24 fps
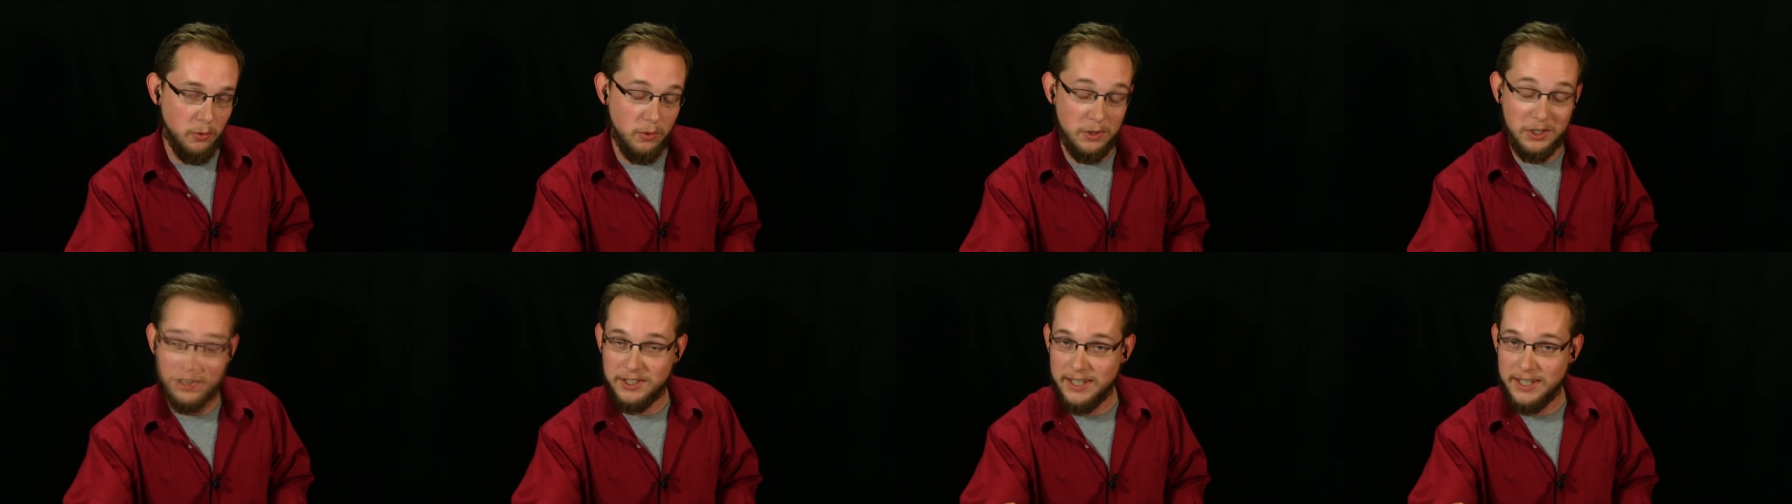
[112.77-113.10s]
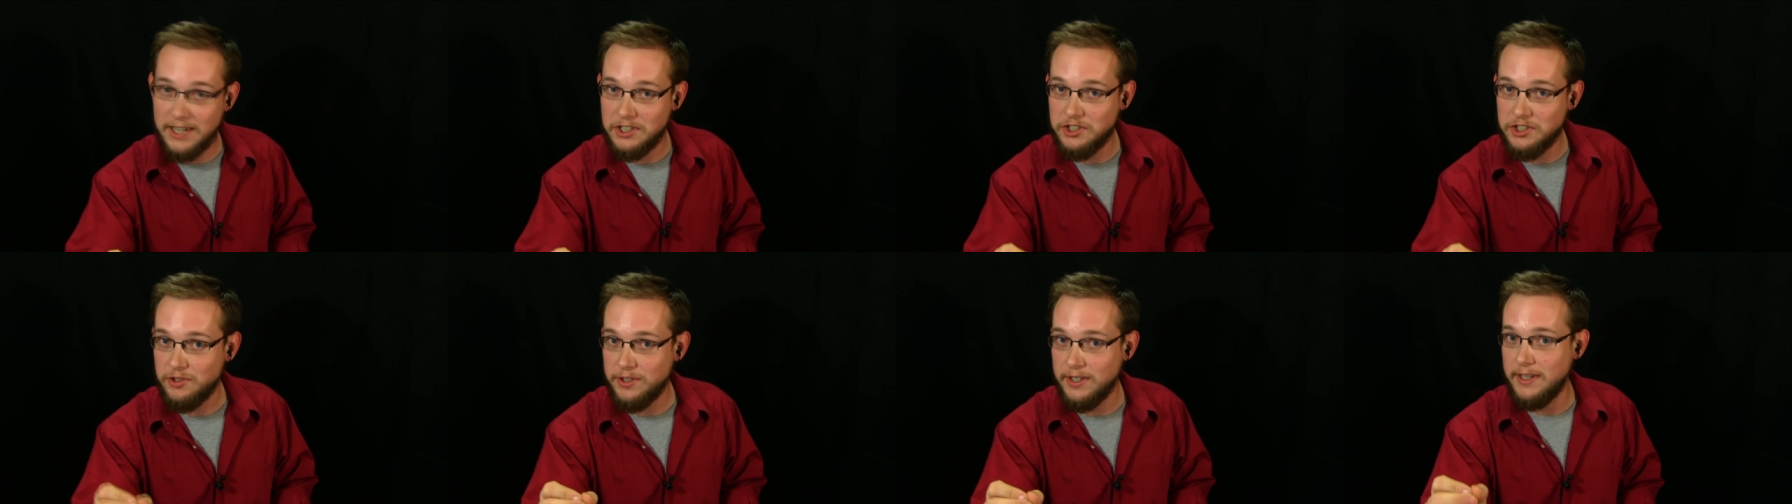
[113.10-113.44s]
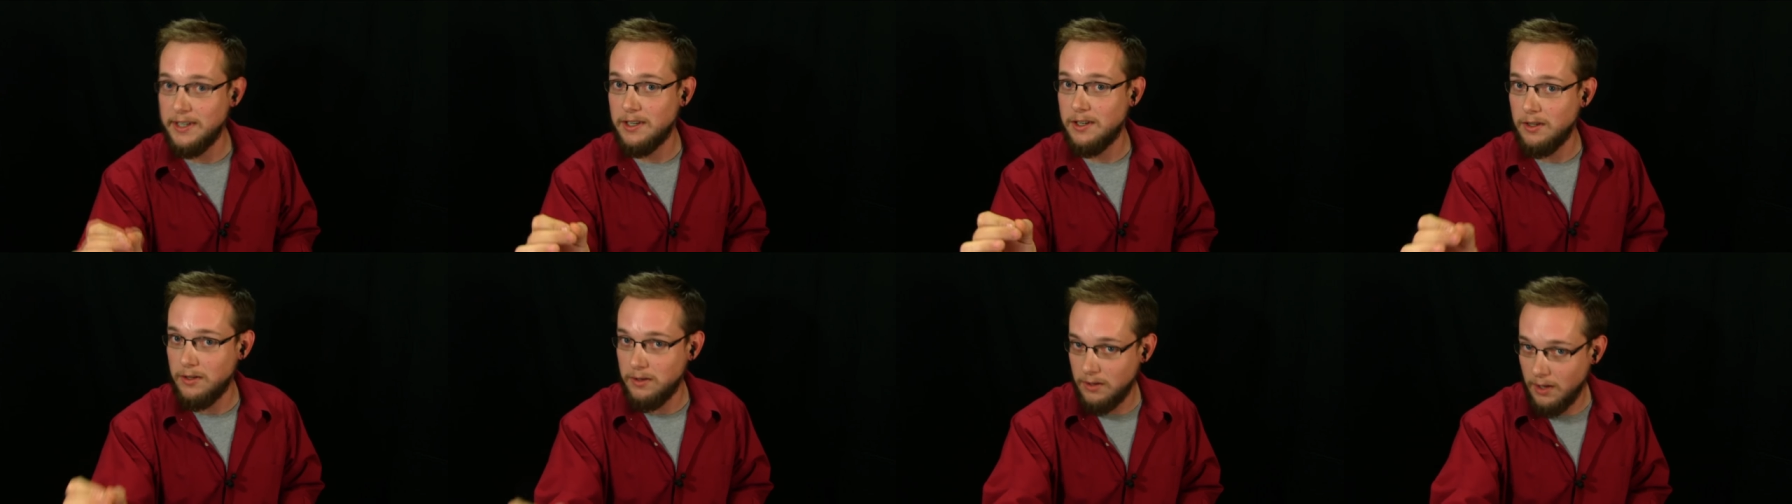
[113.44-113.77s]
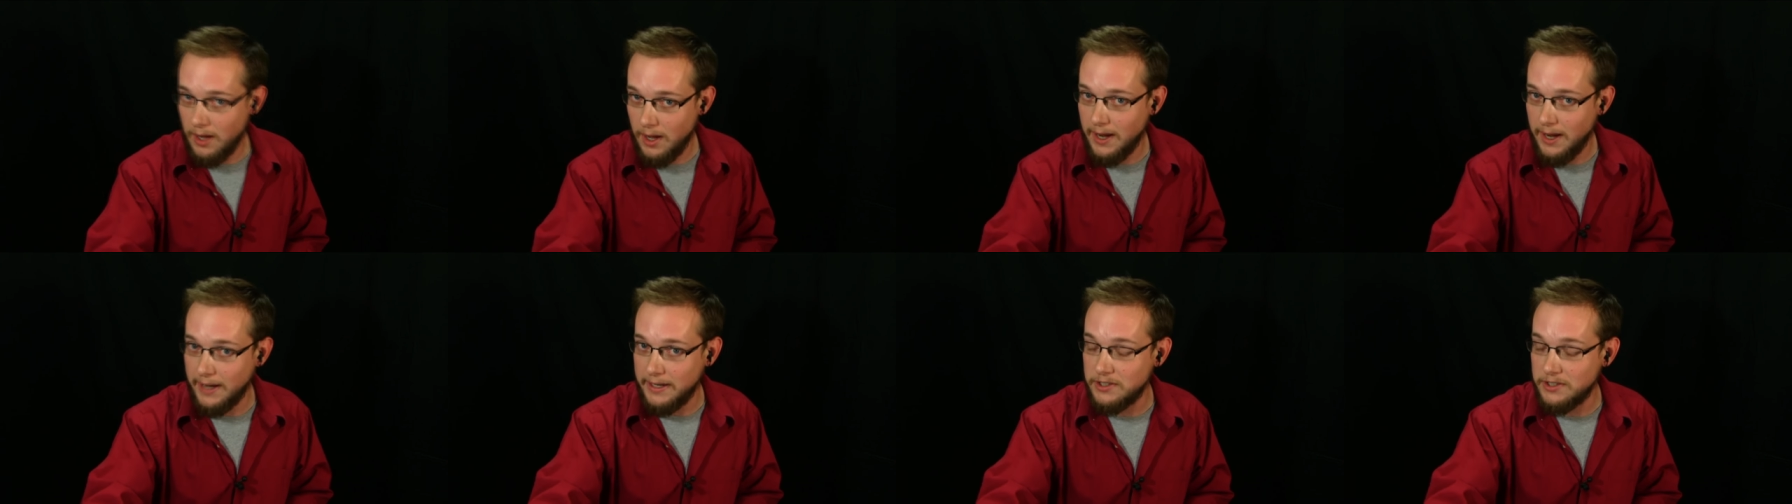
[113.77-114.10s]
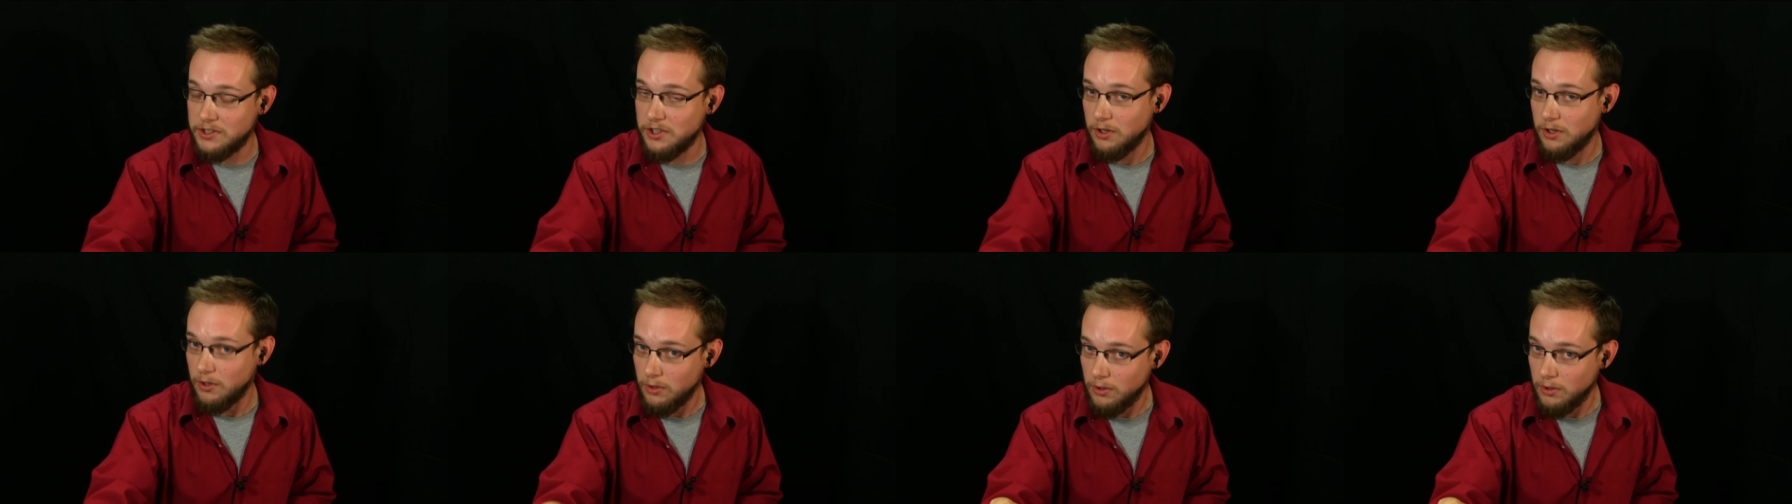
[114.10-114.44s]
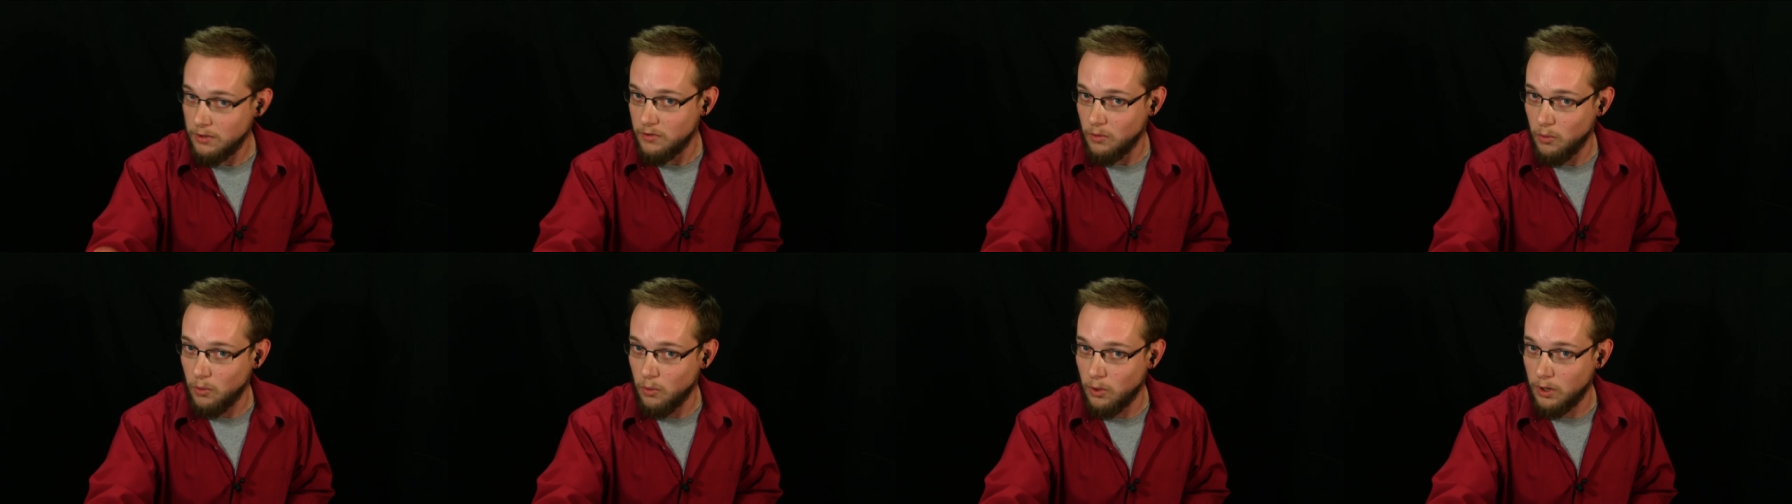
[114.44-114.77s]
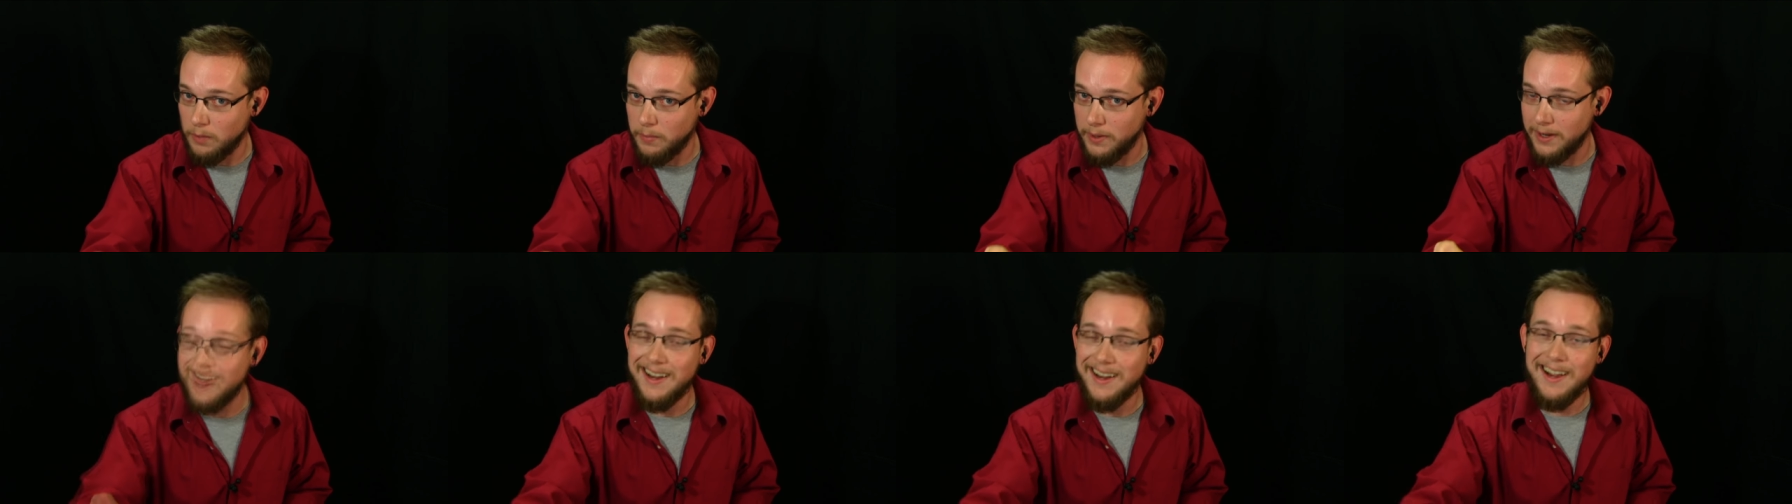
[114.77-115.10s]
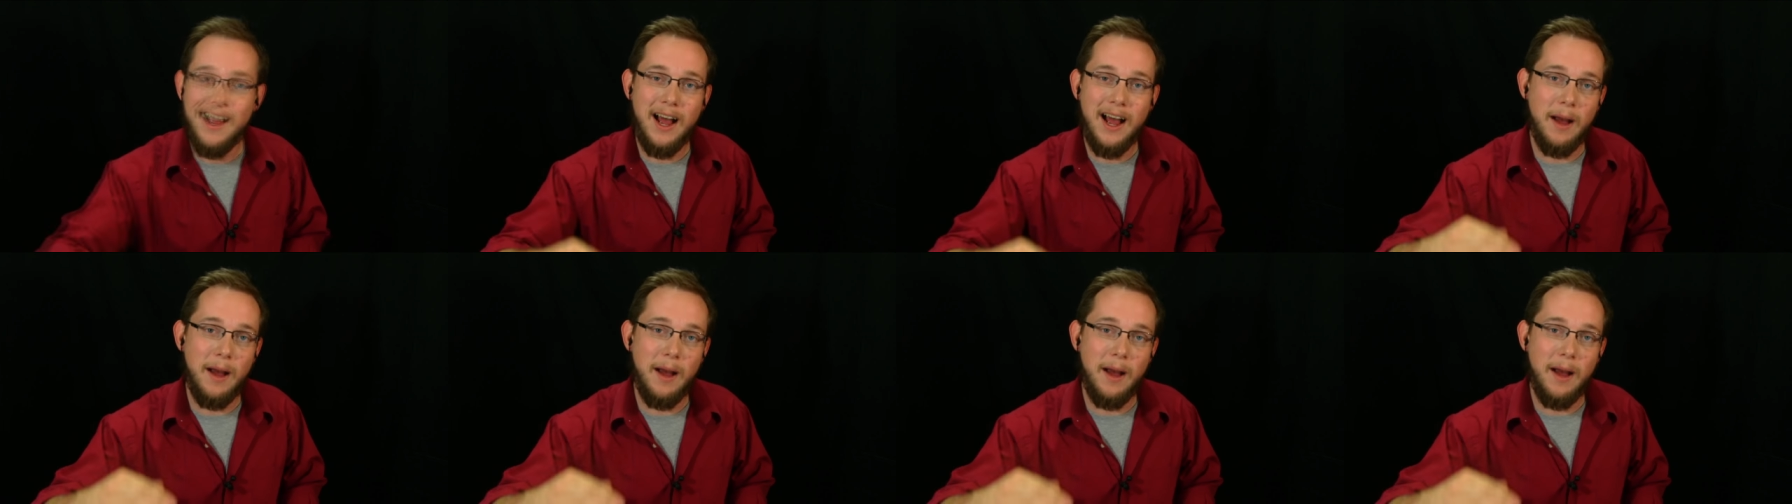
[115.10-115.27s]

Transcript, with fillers: which is actually inclined to Earth's orbit